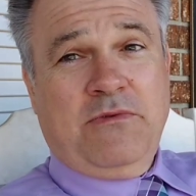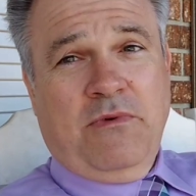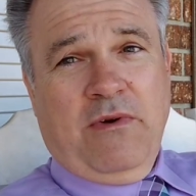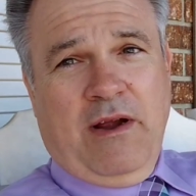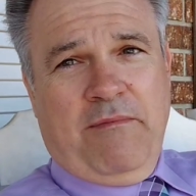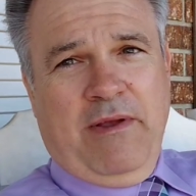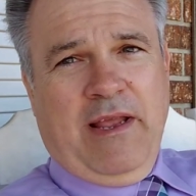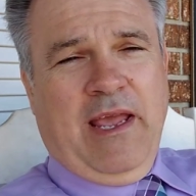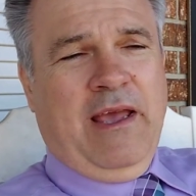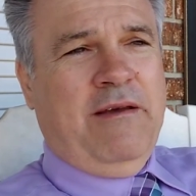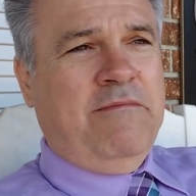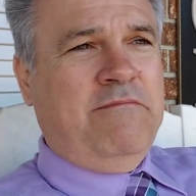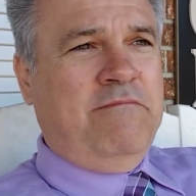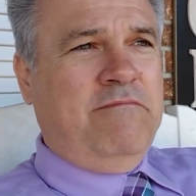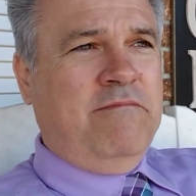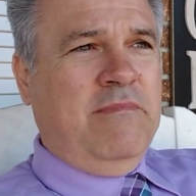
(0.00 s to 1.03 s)
where I
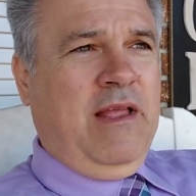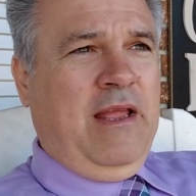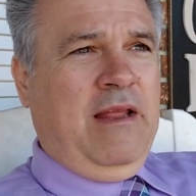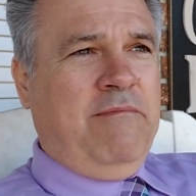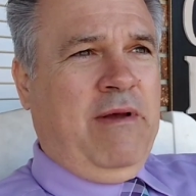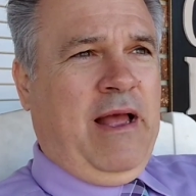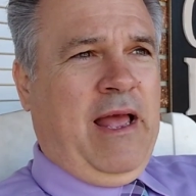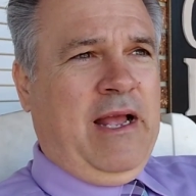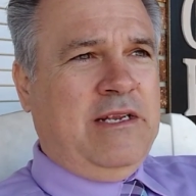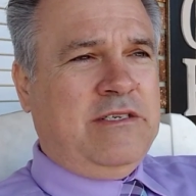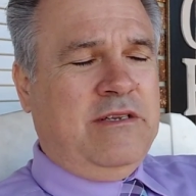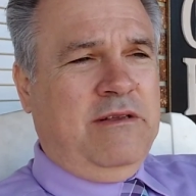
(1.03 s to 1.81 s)
became, in my